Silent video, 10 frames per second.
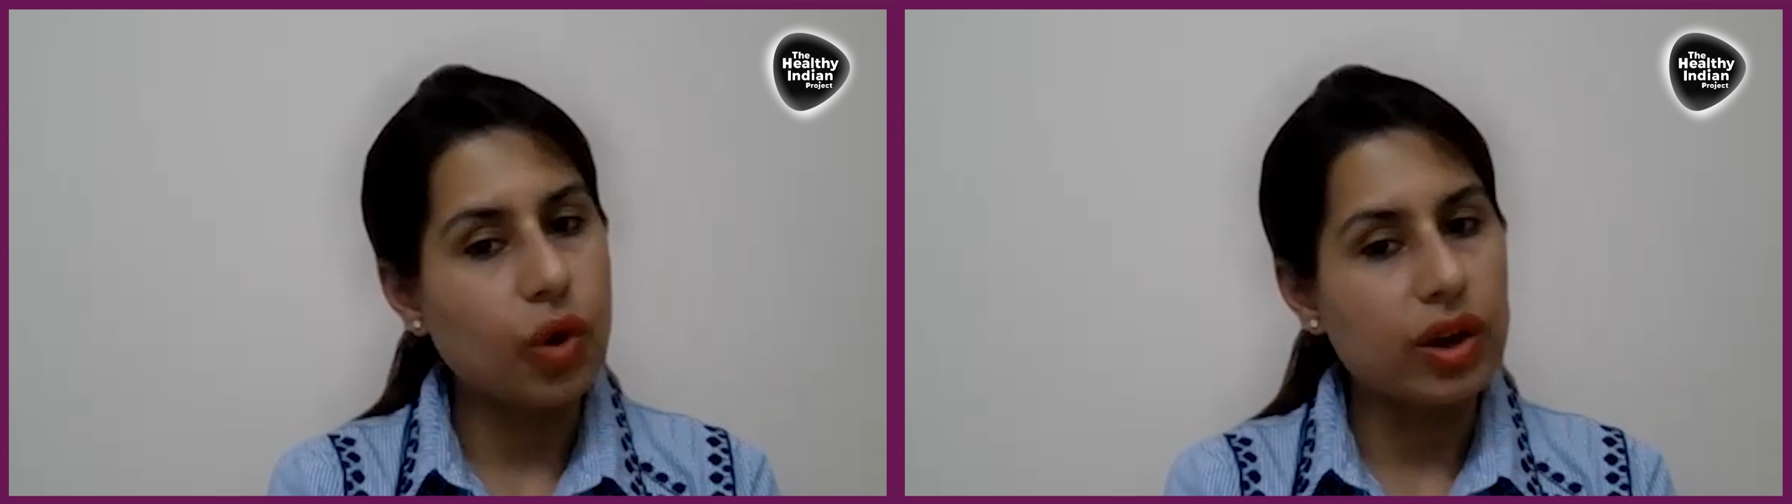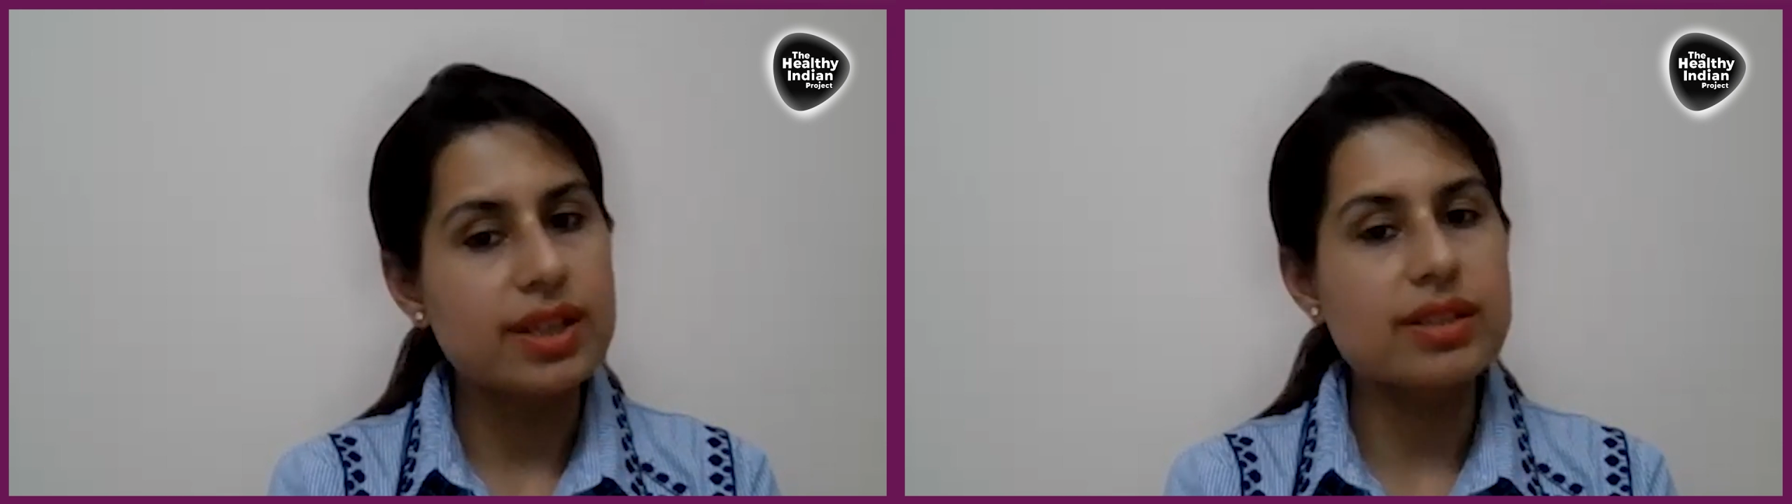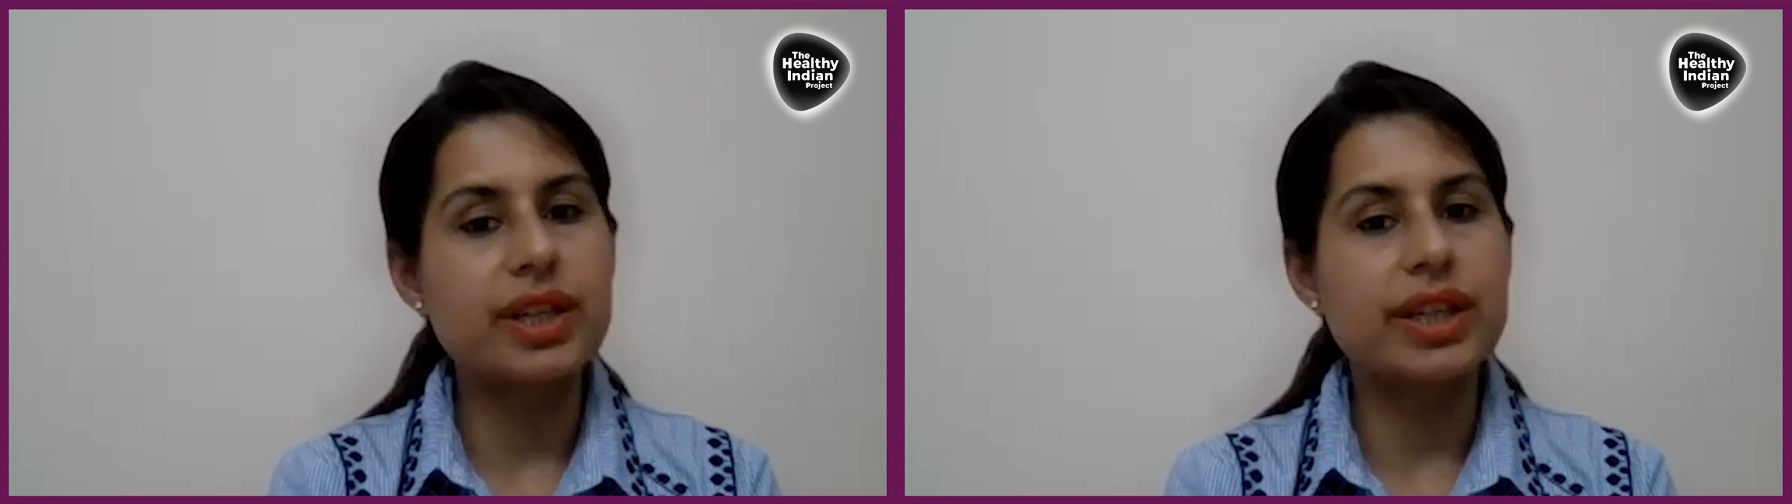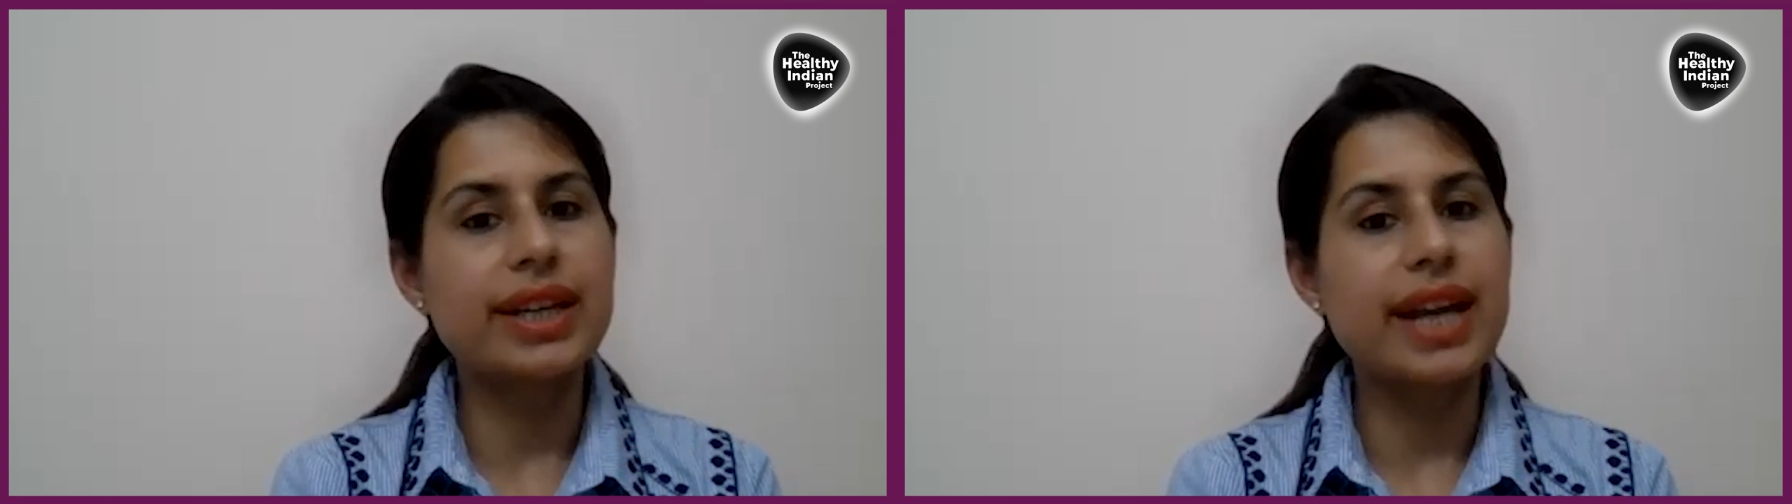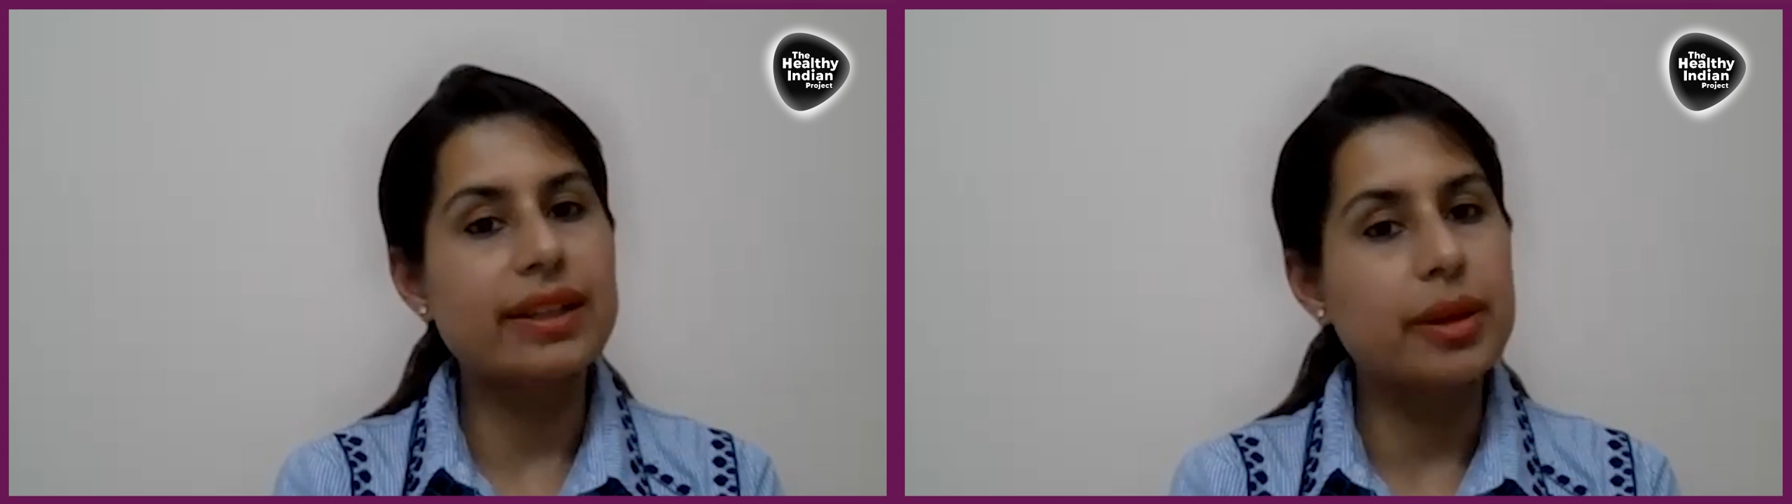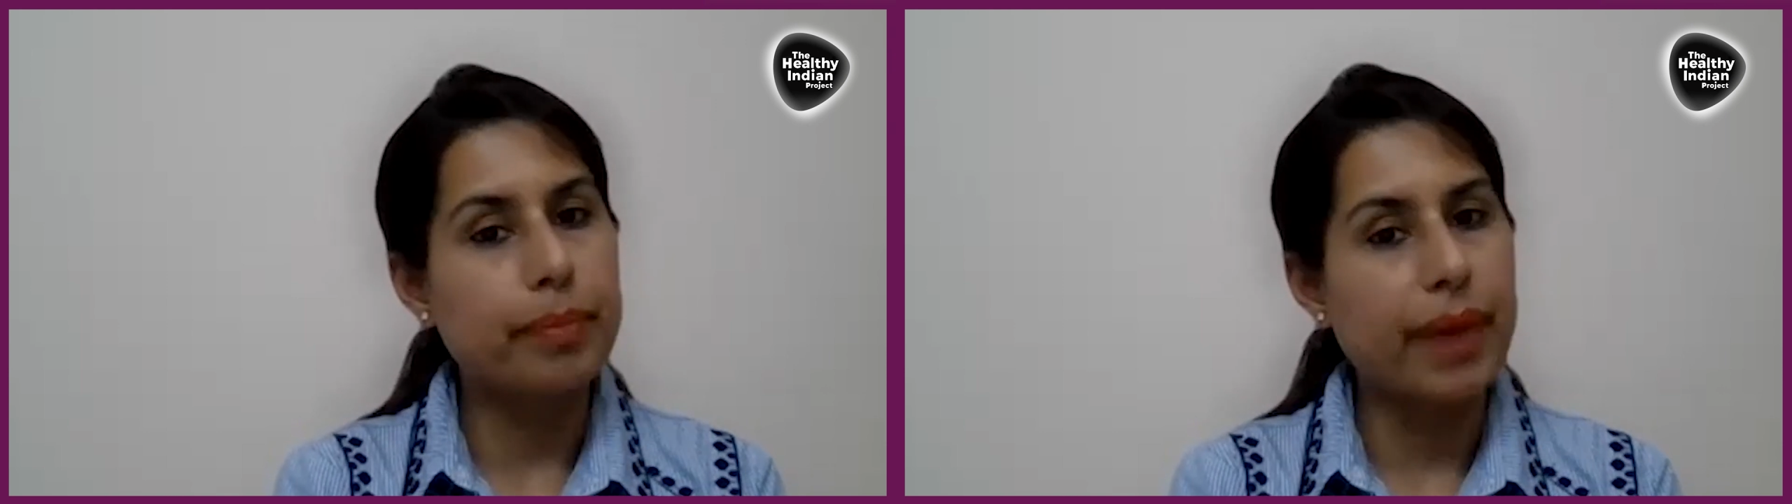what is written at the